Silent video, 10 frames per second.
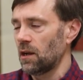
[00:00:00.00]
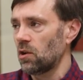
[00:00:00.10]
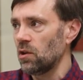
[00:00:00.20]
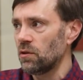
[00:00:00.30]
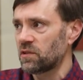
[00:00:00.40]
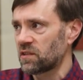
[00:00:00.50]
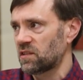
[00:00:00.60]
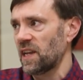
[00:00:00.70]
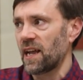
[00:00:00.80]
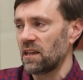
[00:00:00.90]
close
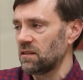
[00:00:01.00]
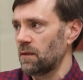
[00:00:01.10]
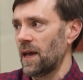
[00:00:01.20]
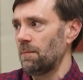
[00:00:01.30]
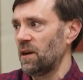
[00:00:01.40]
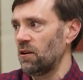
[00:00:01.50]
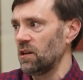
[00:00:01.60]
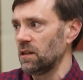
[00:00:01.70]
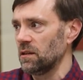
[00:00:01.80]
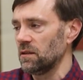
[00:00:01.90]
second to that
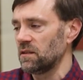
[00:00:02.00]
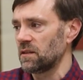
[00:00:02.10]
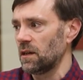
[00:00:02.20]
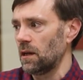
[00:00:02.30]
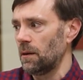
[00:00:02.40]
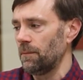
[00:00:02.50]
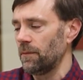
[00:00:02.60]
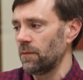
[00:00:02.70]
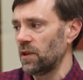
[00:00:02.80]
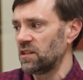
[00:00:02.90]
pairing is
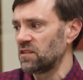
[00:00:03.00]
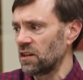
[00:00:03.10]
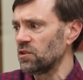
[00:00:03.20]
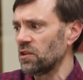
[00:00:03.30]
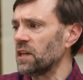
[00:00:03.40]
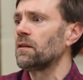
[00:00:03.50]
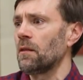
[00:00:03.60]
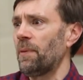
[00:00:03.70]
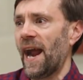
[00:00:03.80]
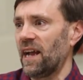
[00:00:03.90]
Legend of Zelda: Link to
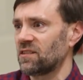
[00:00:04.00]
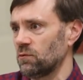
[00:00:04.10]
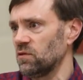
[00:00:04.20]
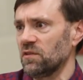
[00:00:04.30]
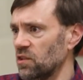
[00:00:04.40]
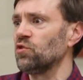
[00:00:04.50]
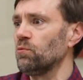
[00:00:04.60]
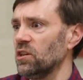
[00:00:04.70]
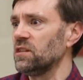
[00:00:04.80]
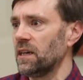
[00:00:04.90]
the Past, which is a
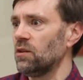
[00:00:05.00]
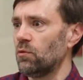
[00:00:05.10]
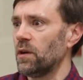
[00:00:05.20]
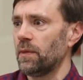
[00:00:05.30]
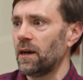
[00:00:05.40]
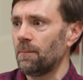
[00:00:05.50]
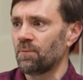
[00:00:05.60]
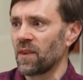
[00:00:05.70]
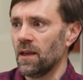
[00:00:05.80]
Super Nintendo one there.